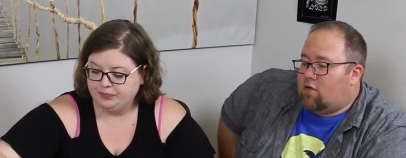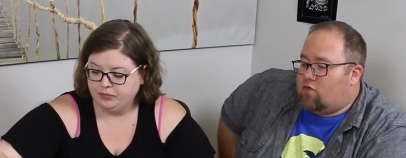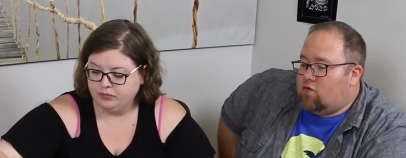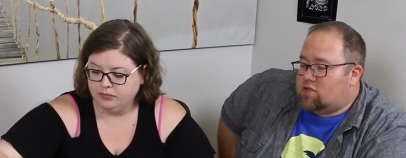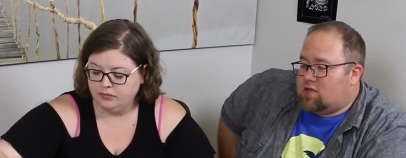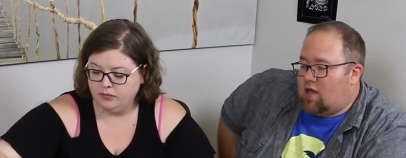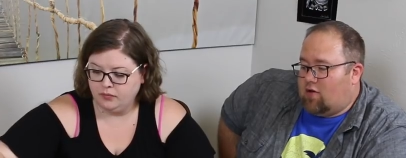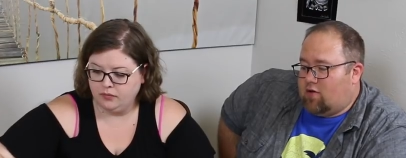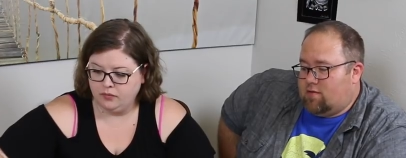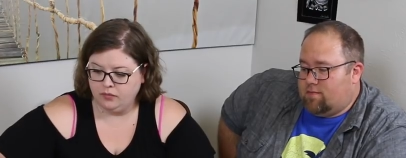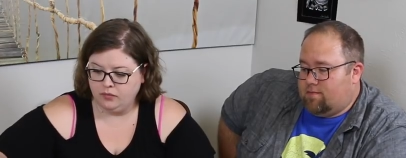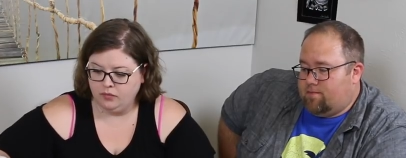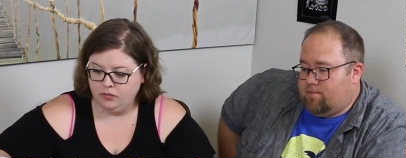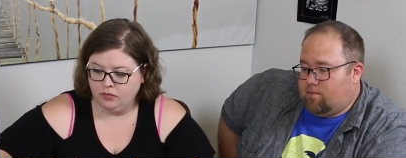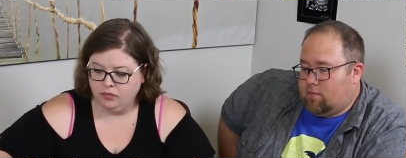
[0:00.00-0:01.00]
Speaker 1: the fruit salad.
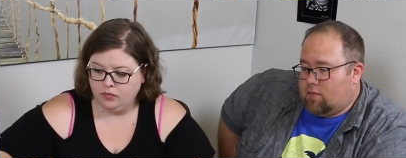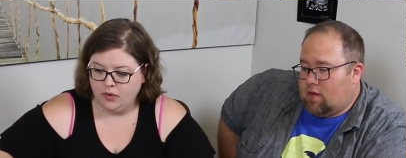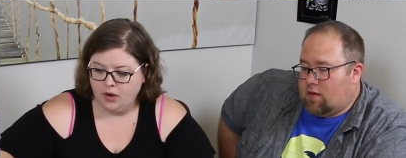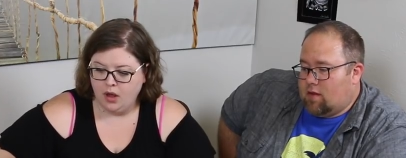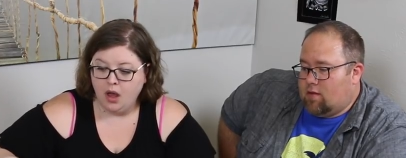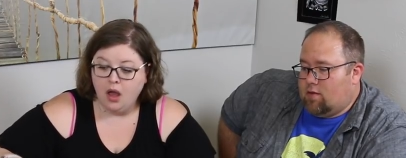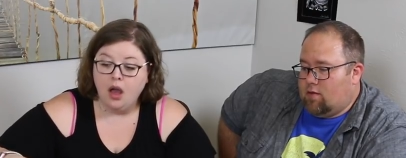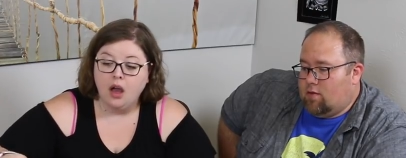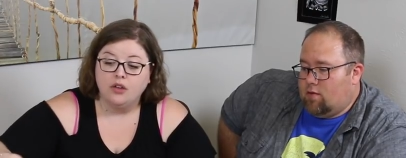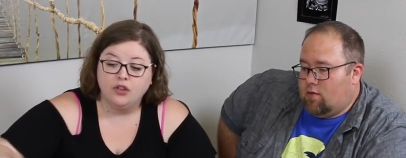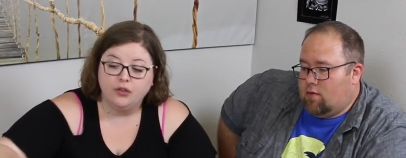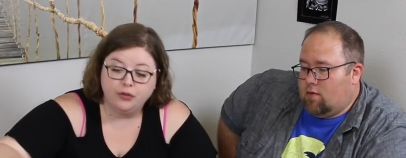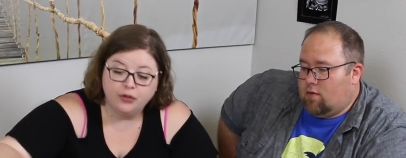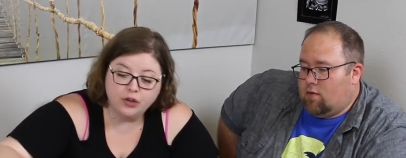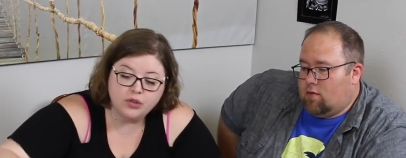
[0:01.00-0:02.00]
Speaker 2: The
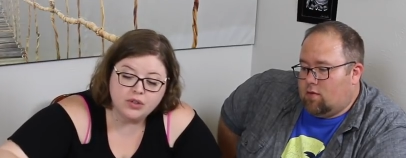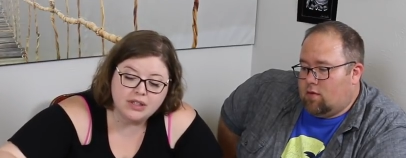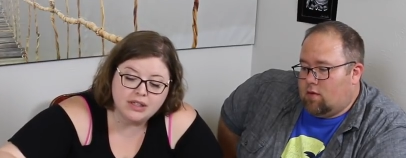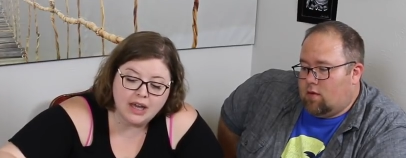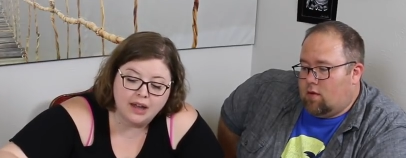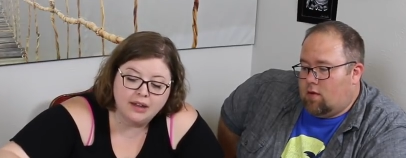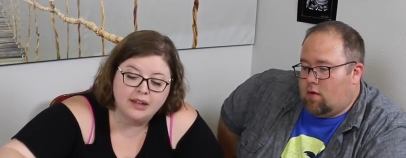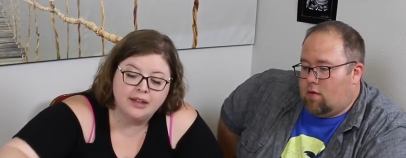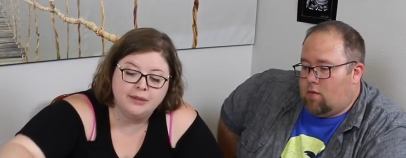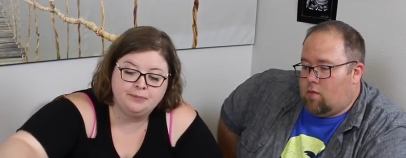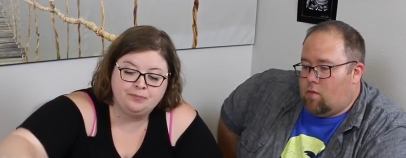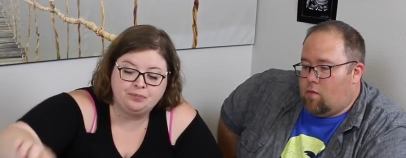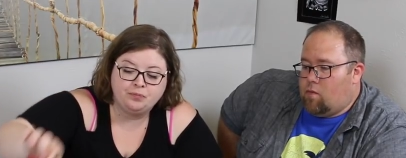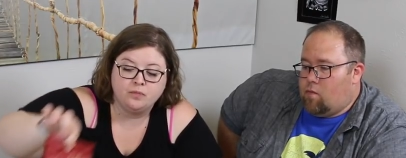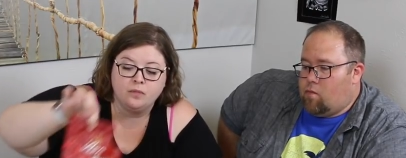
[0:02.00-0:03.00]
fruit salad
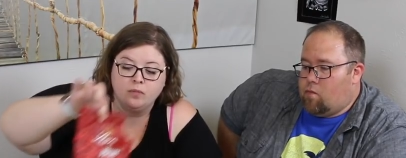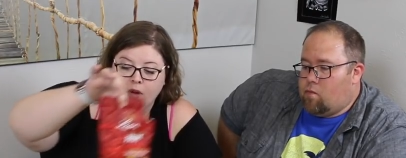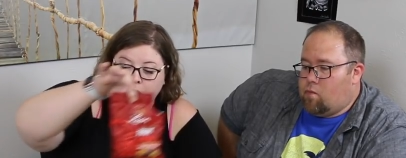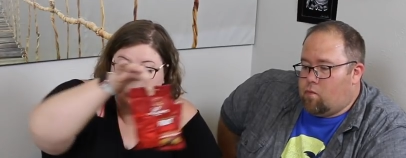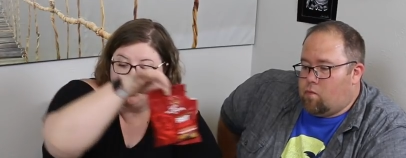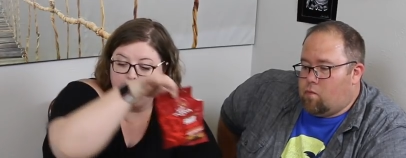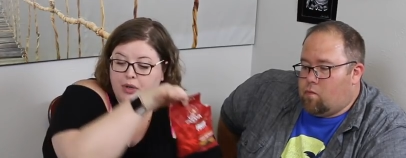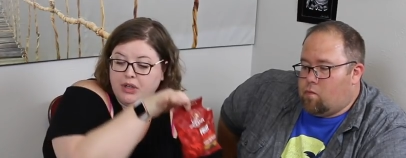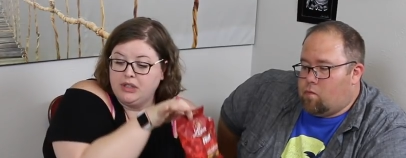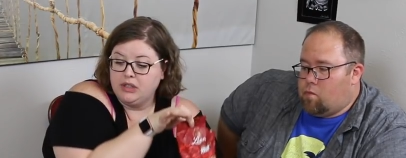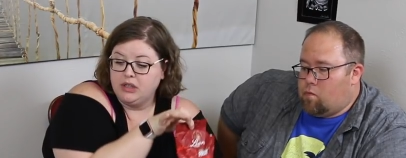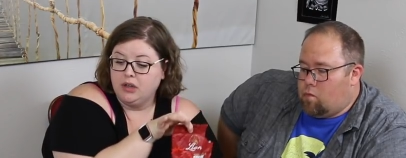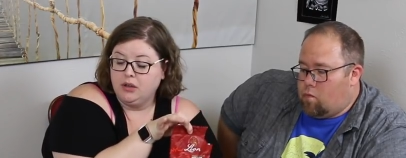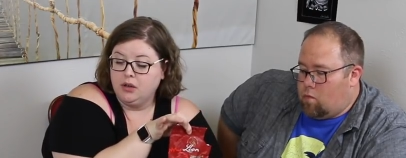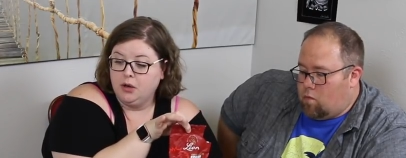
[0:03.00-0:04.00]
was pretty
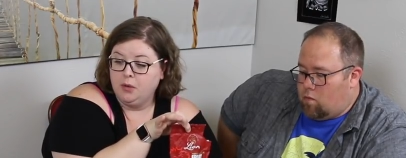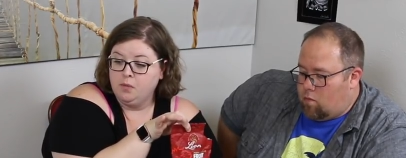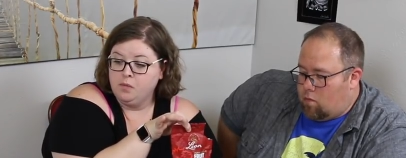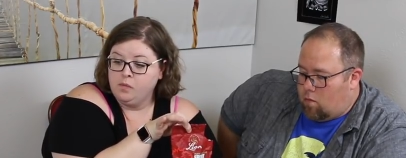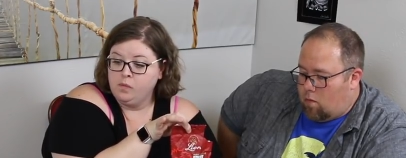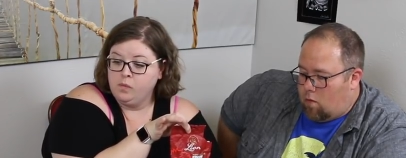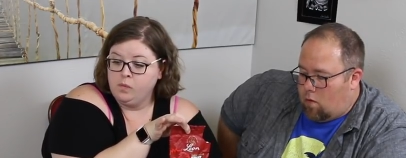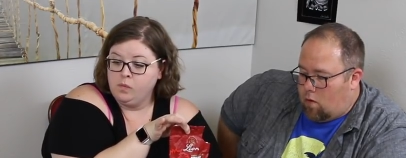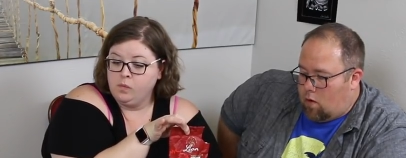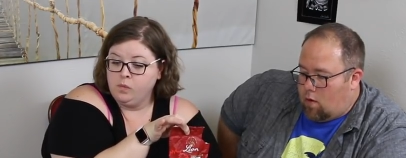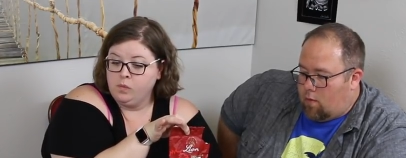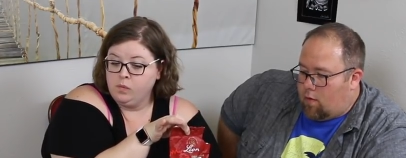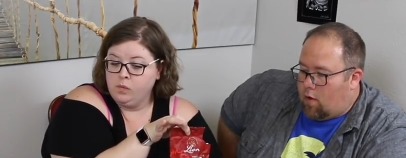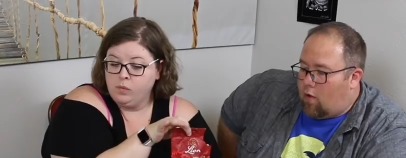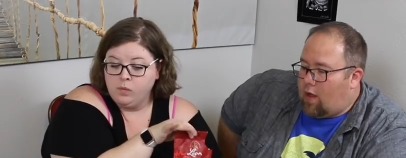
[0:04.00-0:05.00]
stellar.
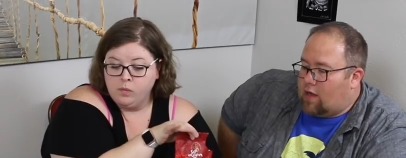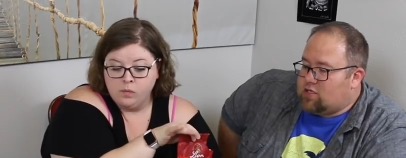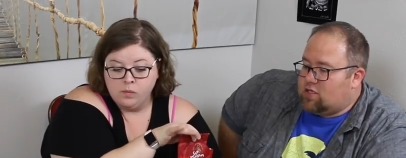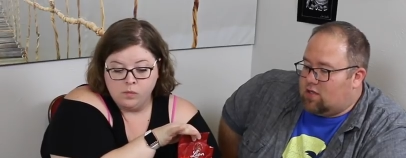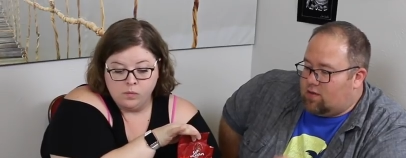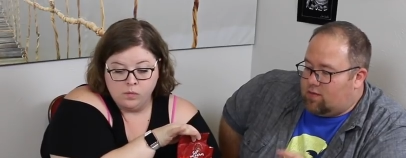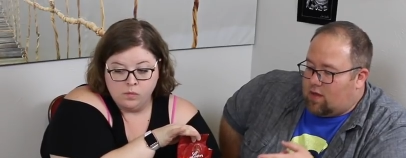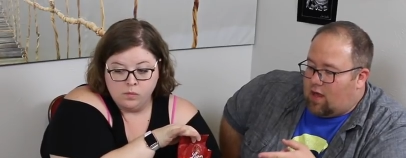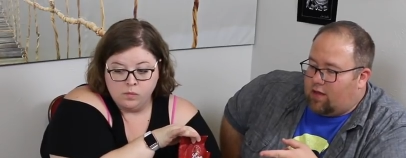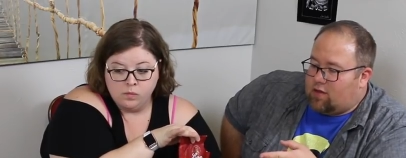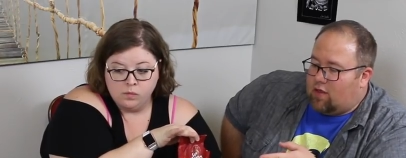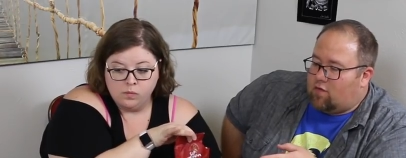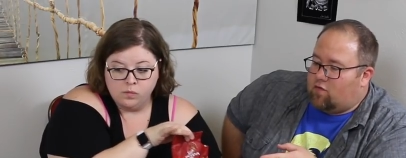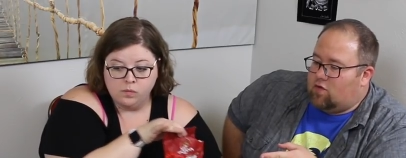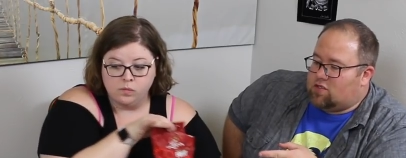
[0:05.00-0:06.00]
Speaker 1: Oh, actually, the, I like
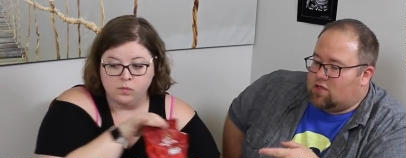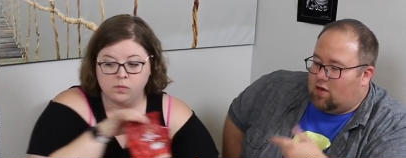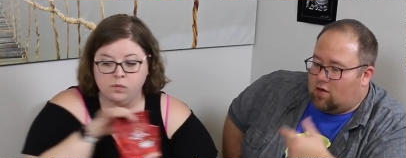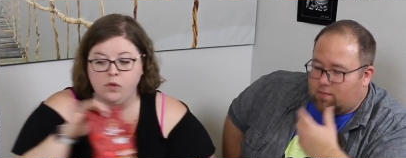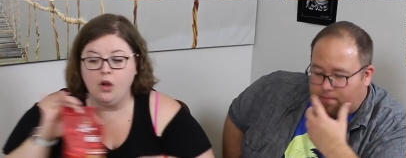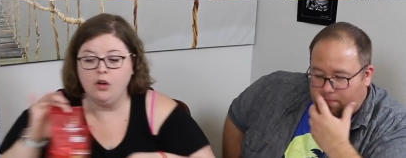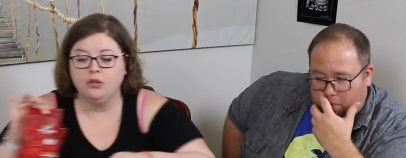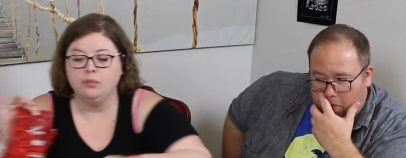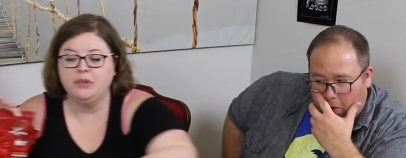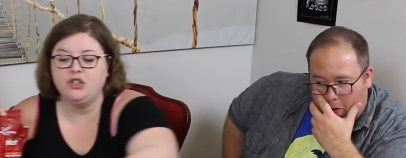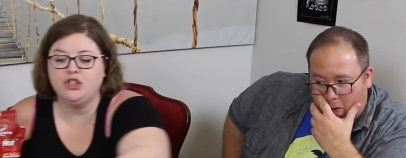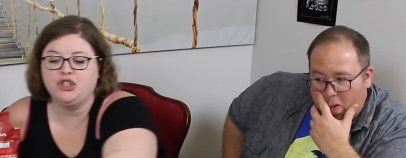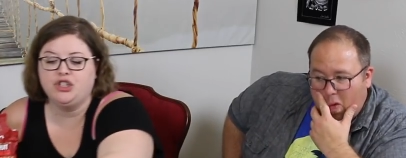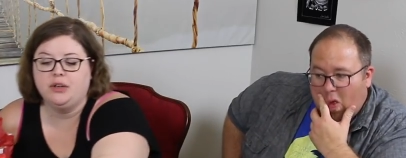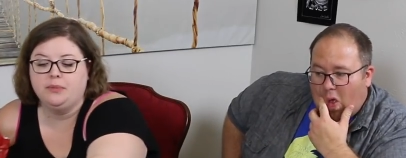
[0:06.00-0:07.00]
the other fruit salad.
Speaker 2: Oh,
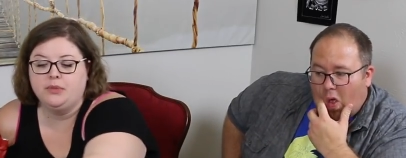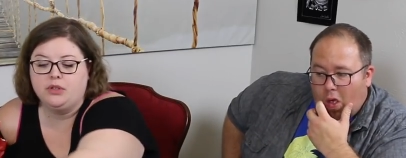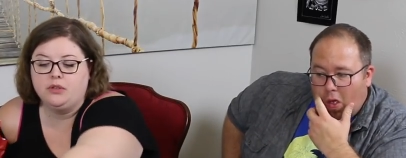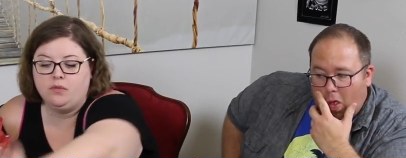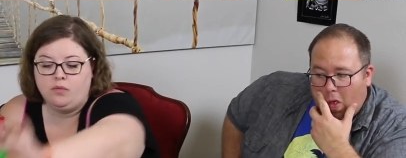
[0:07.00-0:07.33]
midget gems.